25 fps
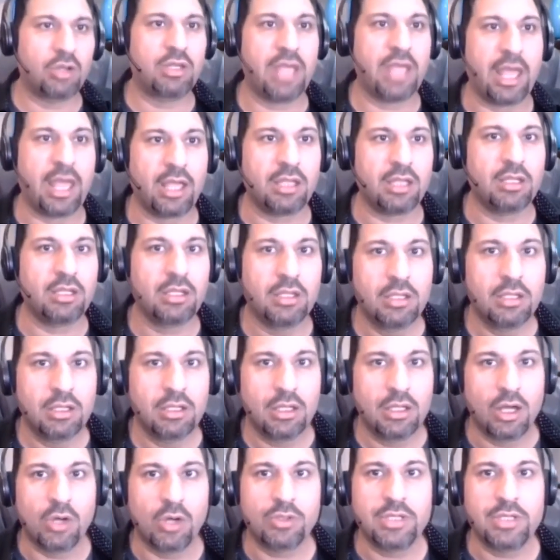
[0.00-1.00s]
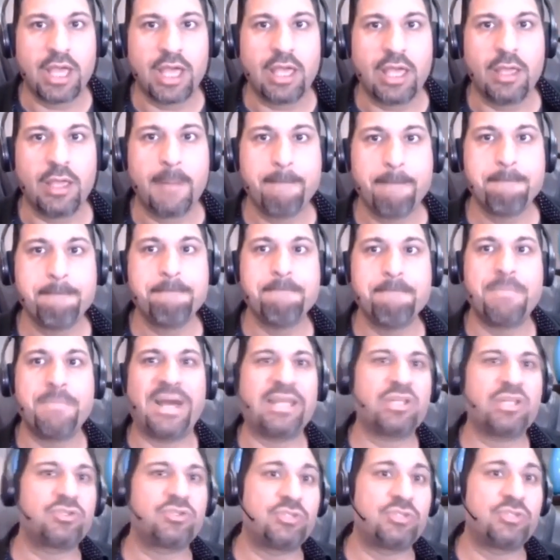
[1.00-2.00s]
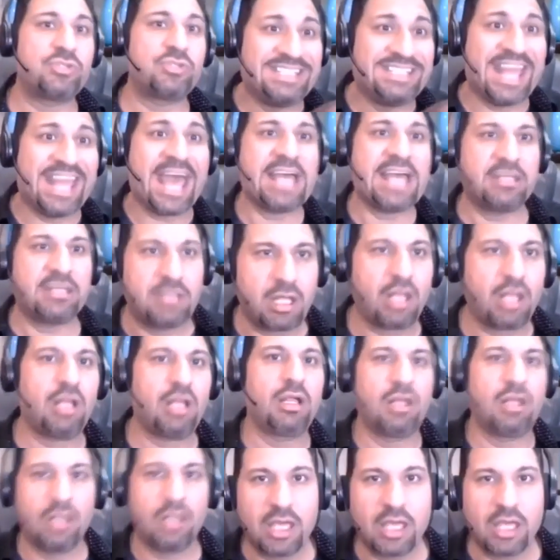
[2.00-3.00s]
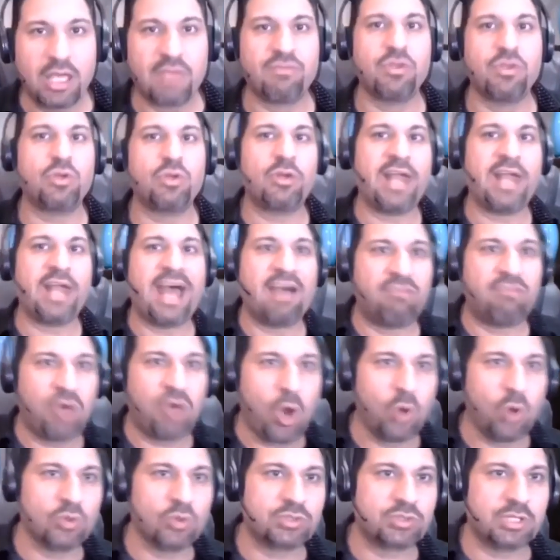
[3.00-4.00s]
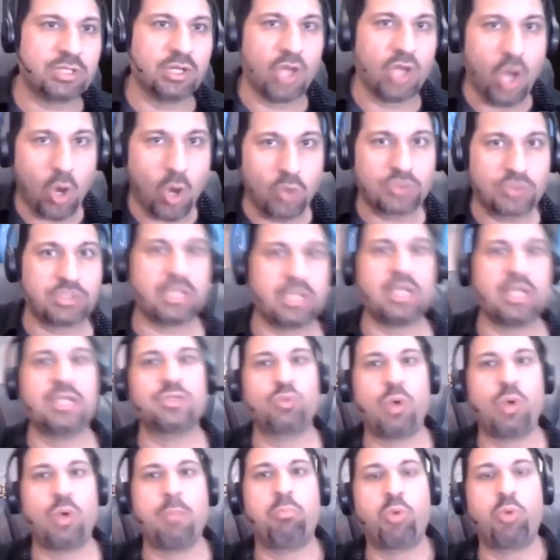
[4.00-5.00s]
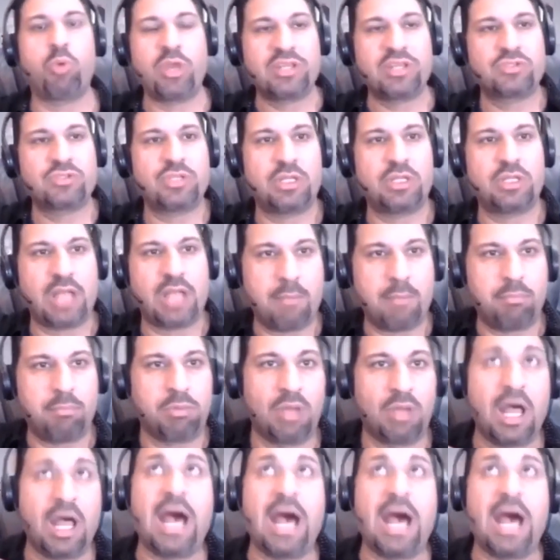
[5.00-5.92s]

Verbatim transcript: okay? Okay, but it's dead if you don't have hosting. Hosting is what brings it up